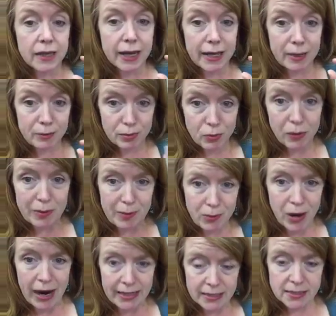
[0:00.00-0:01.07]
and employment
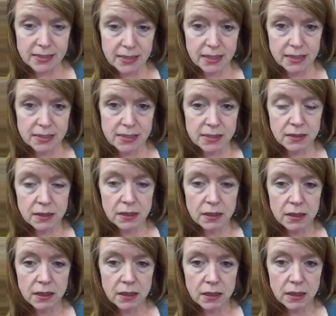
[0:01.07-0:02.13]
practices,
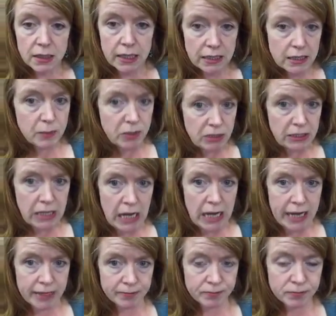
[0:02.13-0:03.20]
end up on the
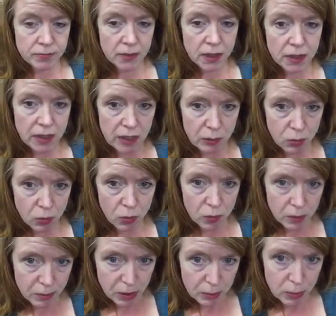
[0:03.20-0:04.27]
line, the
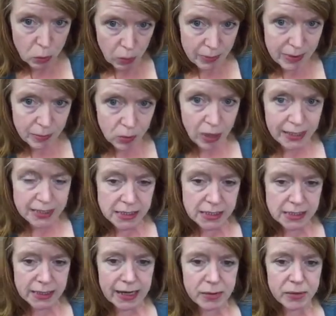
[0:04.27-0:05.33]
employment
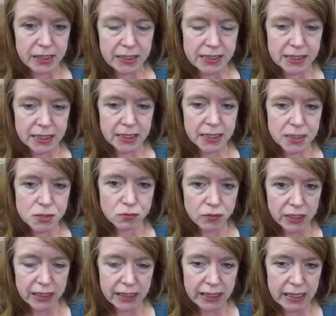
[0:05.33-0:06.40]
practices liability is
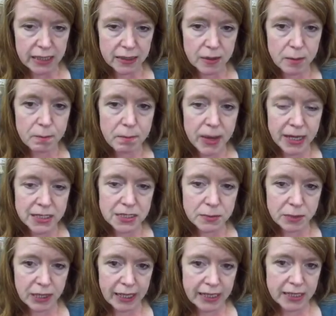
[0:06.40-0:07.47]
really the
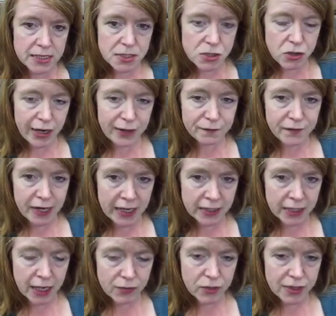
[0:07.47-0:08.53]
best place to try to find
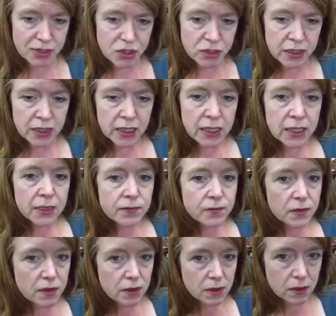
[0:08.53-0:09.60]
coverage.
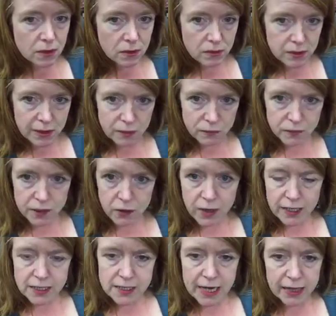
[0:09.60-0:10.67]
You'll need to figure
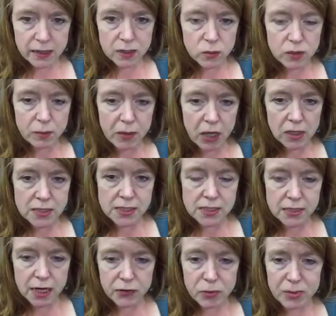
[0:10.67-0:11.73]
out exactly what the policies
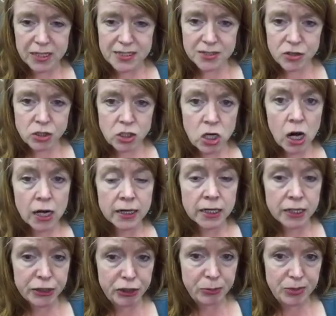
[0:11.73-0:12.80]
cover, because they're not
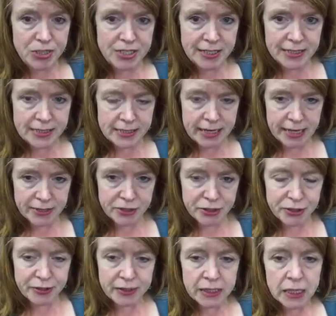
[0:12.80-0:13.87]
100%
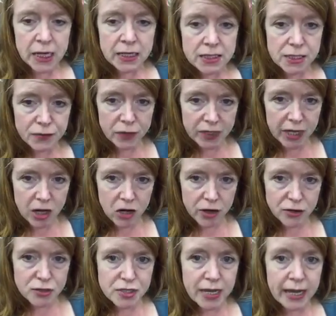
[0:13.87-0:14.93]
standard. Different
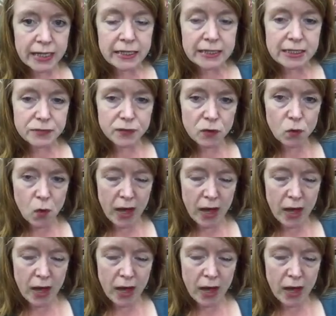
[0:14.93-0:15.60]
carriers handle it different